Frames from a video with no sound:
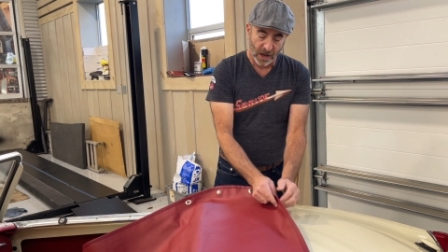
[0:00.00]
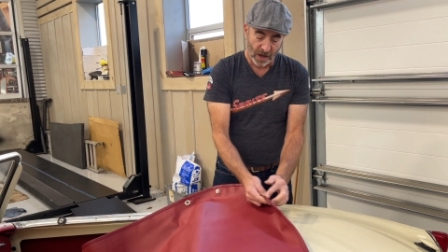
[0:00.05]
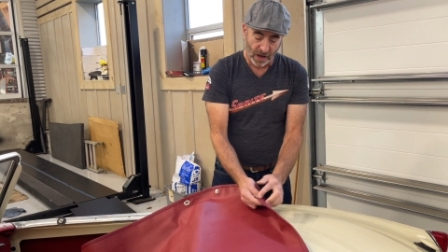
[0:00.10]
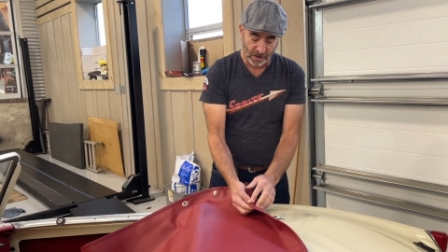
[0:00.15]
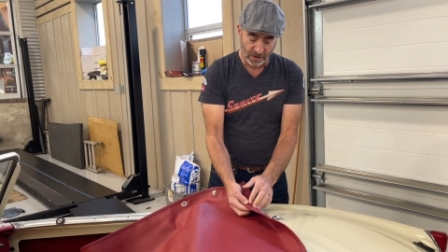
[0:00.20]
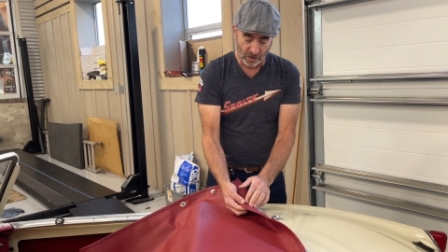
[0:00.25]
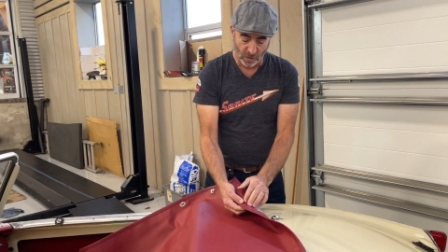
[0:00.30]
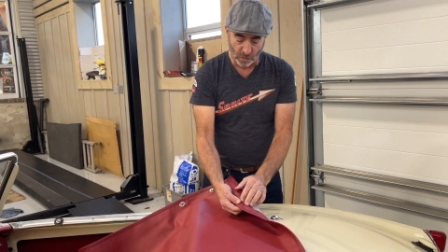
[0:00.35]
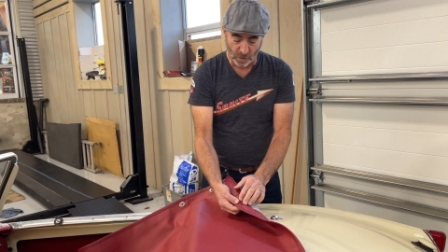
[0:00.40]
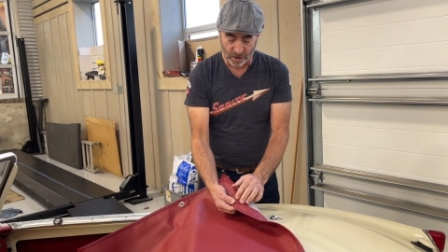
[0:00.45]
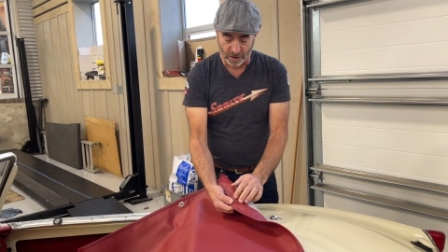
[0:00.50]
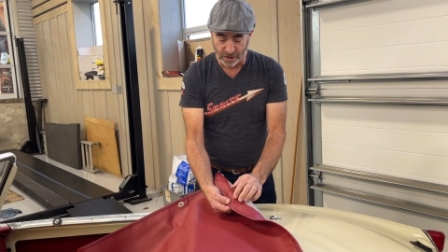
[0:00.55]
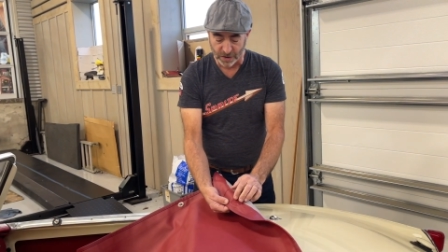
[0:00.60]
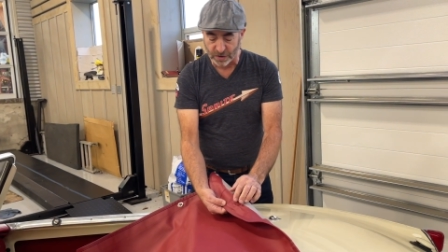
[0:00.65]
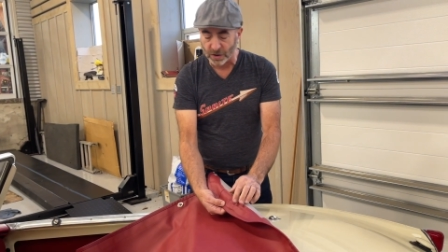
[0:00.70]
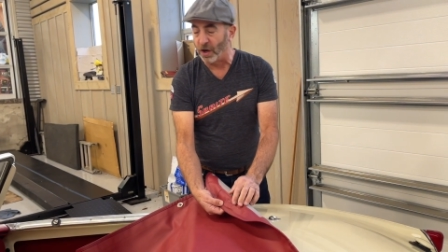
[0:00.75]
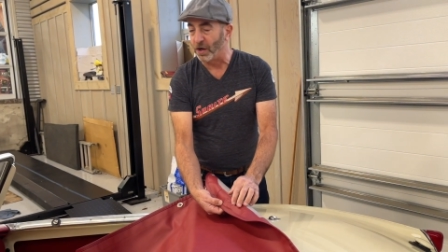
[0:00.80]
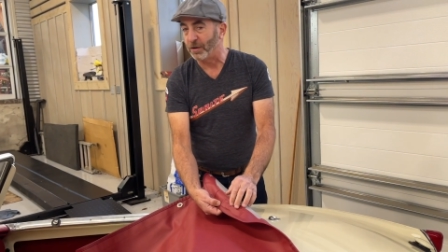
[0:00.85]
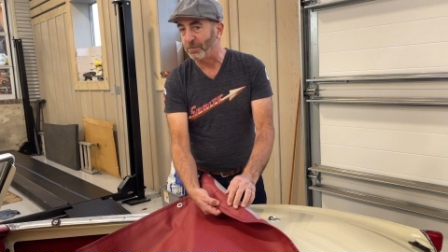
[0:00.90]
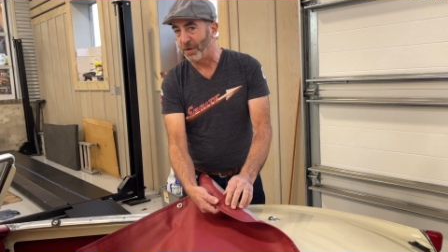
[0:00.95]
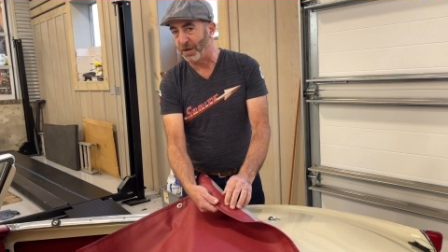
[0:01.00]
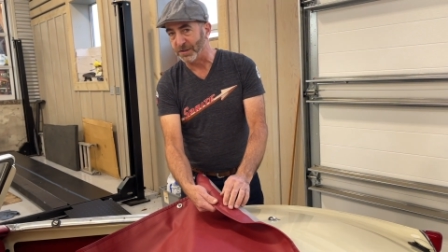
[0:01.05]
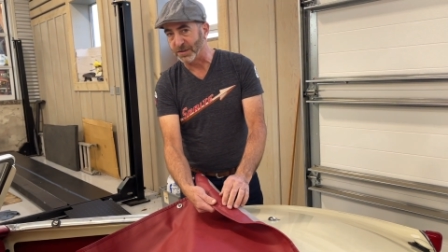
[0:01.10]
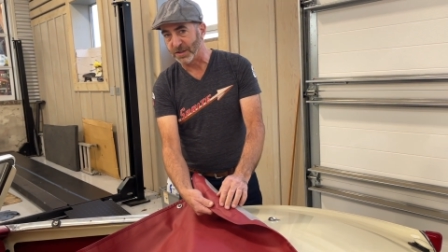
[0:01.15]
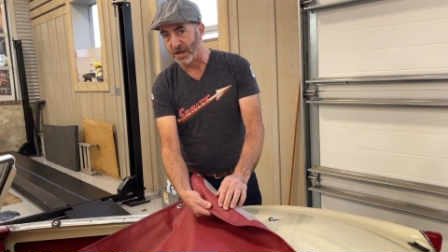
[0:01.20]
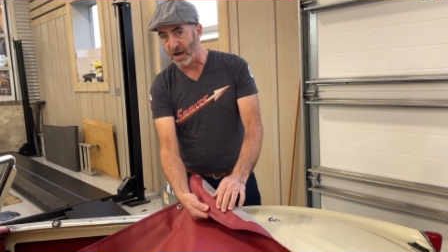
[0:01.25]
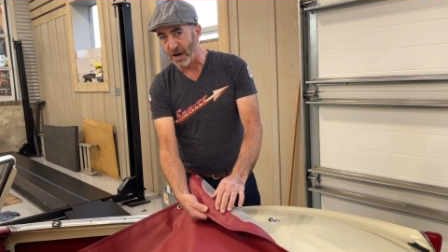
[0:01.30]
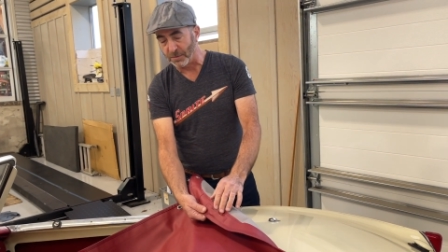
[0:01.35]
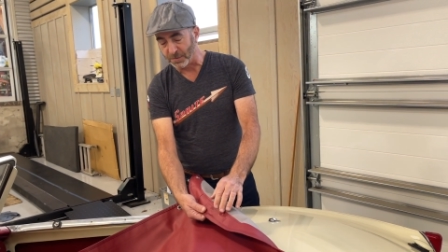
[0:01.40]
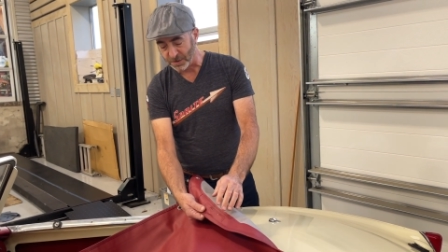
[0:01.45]
I know we're gonna talk about
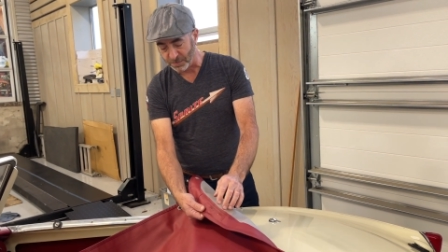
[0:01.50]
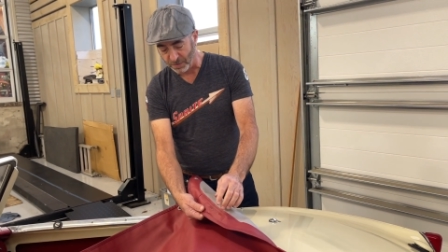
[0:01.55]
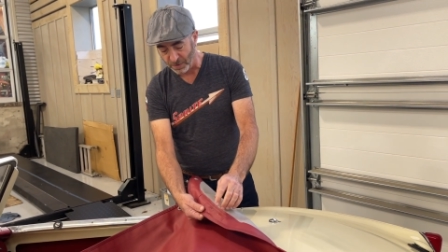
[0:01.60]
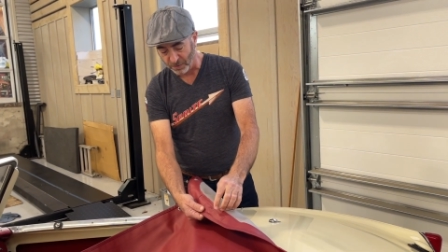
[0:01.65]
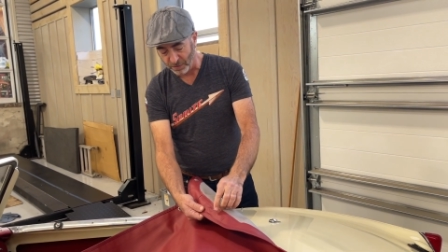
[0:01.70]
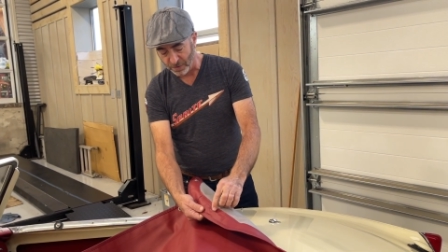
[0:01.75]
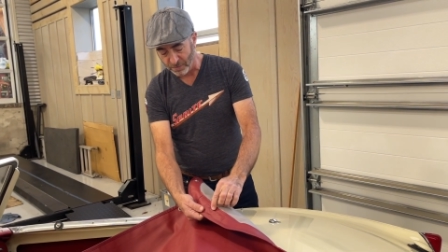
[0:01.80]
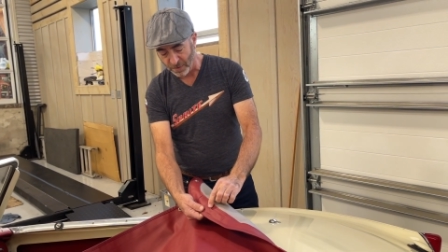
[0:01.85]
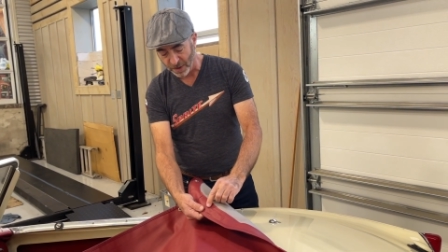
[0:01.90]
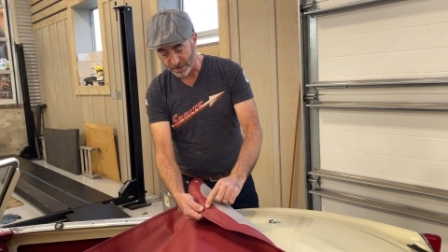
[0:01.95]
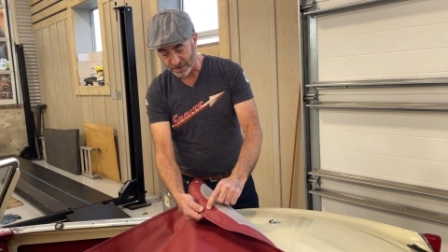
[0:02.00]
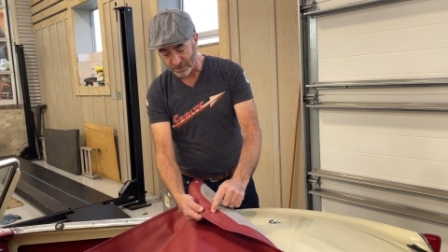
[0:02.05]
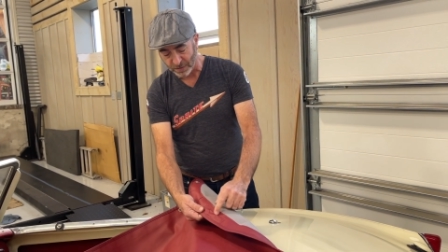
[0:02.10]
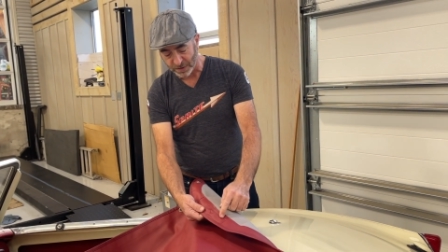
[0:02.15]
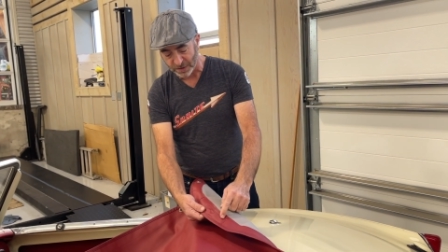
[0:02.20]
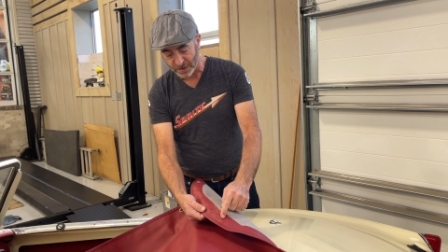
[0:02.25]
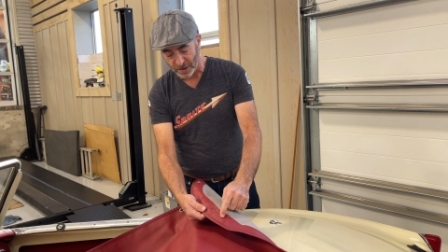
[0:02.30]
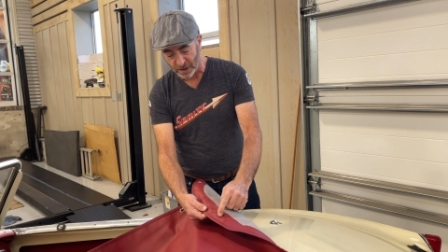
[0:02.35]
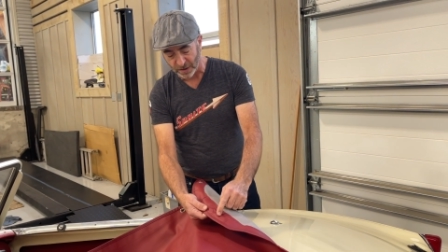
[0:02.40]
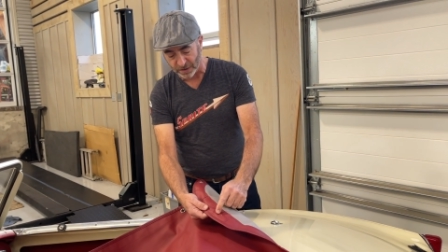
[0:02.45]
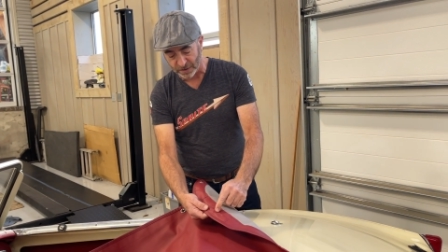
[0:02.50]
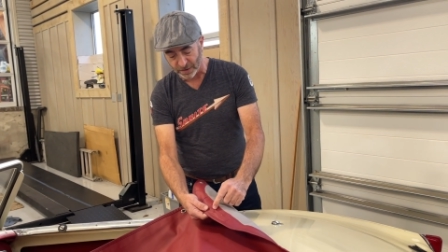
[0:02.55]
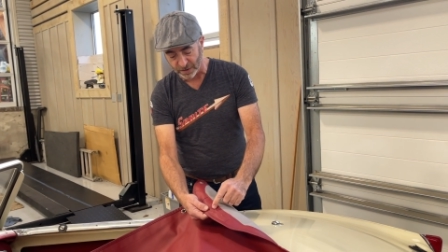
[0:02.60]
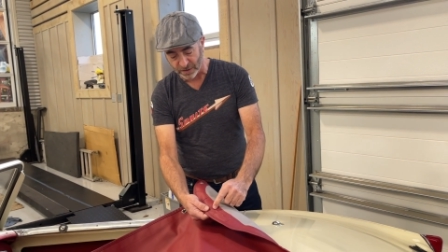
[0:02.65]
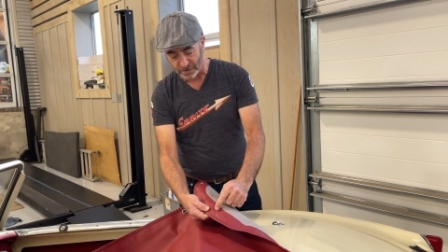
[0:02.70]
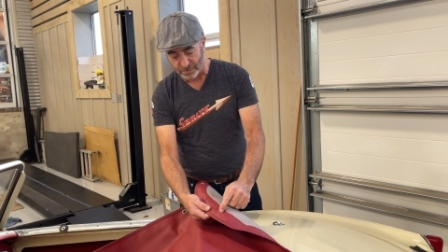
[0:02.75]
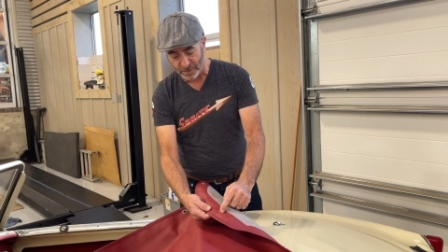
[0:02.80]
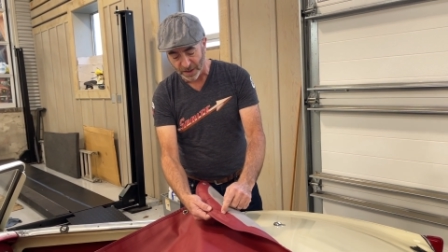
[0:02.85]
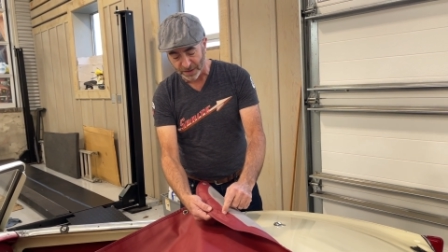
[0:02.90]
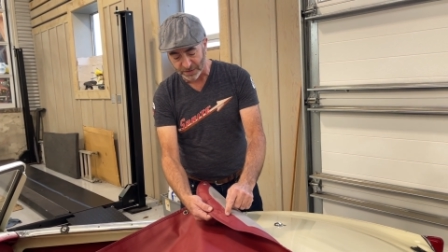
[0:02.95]
tops, but we might as well talk a
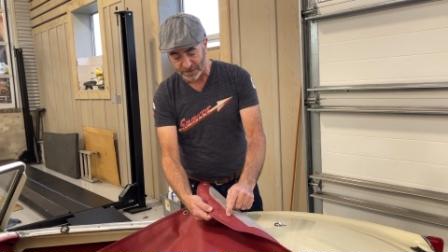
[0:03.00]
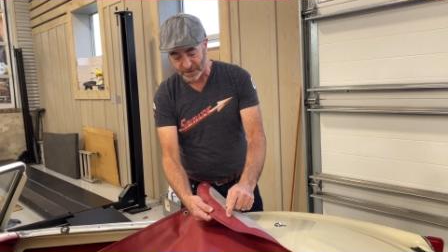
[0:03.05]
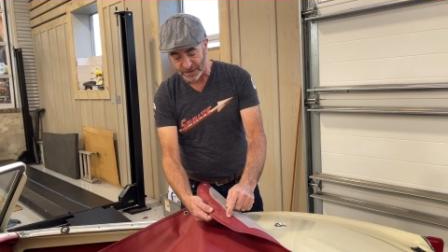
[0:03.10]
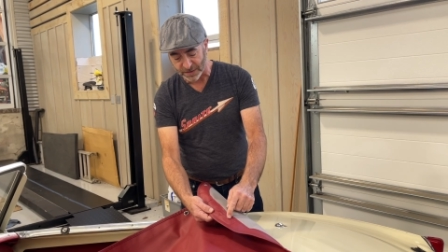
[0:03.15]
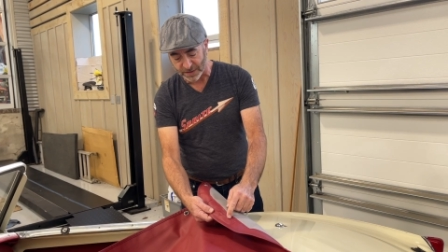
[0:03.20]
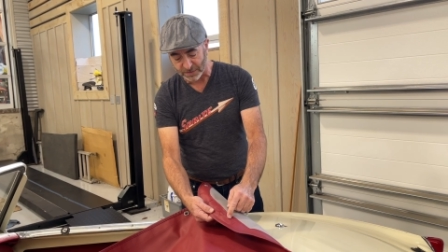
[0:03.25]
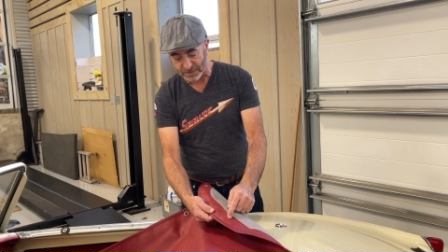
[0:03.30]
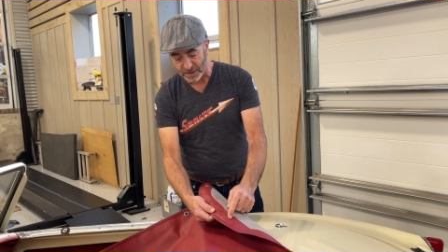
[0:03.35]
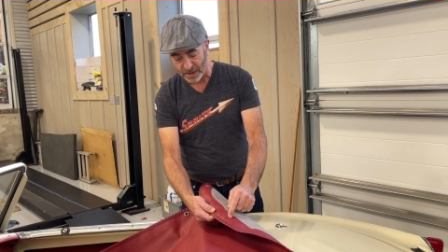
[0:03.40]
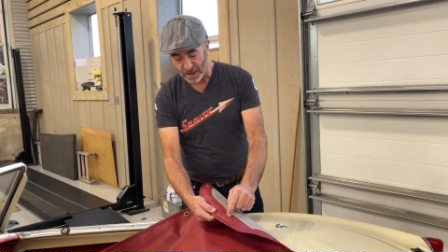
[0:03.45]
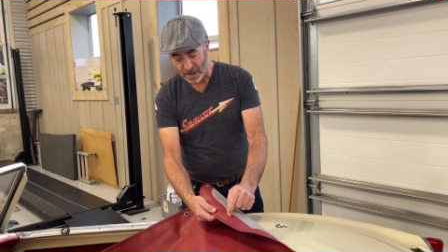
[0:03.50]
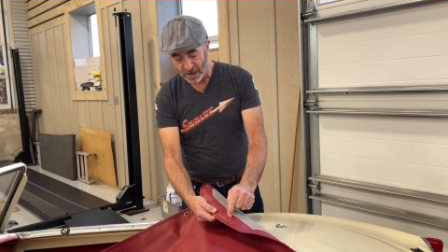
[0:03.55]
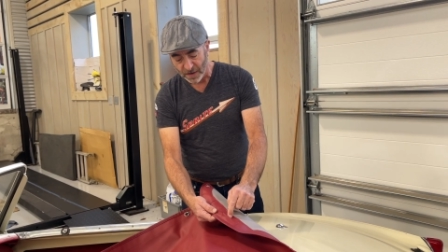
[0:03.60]
little about this.